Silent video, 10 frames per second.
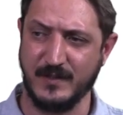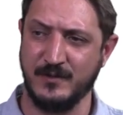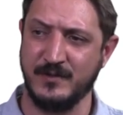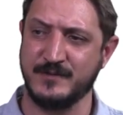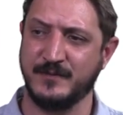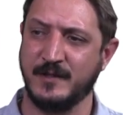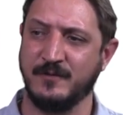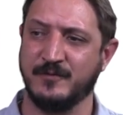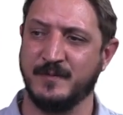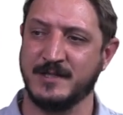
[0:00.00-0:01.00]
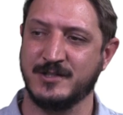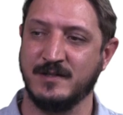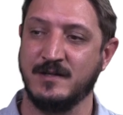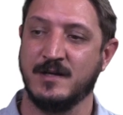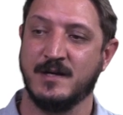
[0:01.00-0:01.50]
useful
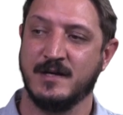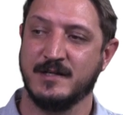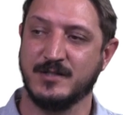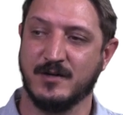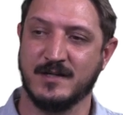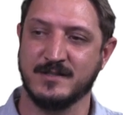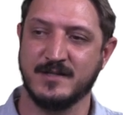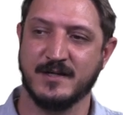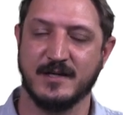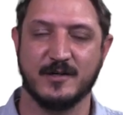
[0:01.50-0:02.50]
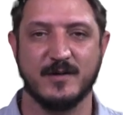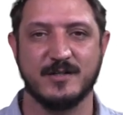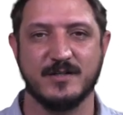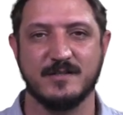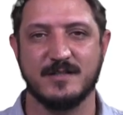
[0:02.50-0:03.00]
information to answer a
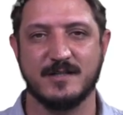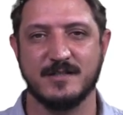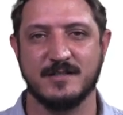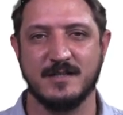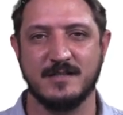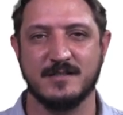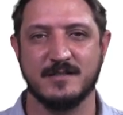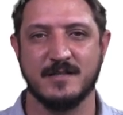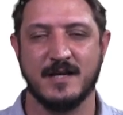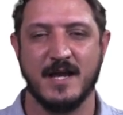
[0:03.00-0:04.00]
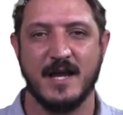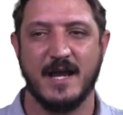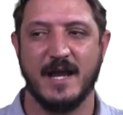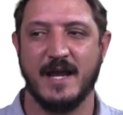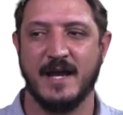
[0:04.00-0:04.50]
question such as this.
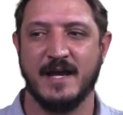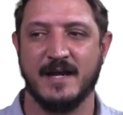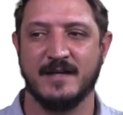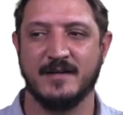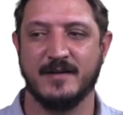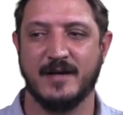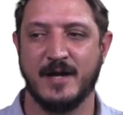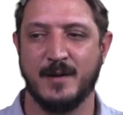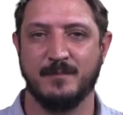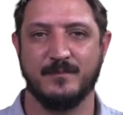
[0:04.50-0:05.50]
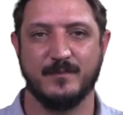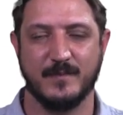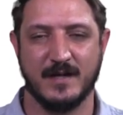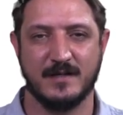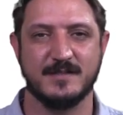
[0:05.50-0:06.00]
And
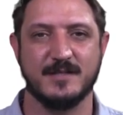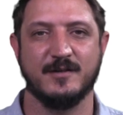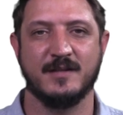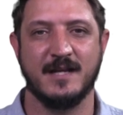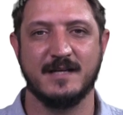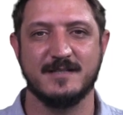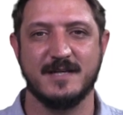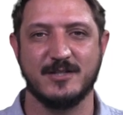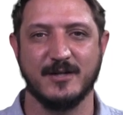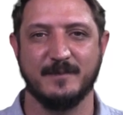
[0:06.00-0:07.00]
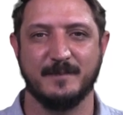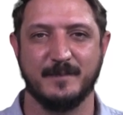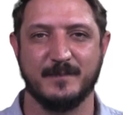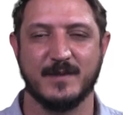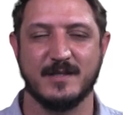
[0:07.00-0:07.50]
I'll see you in the next session.
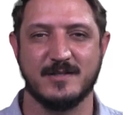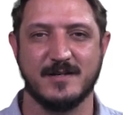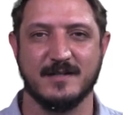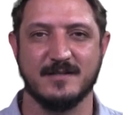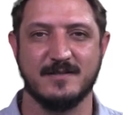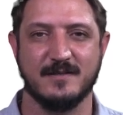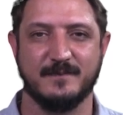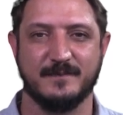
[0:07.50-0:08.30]
Cheers.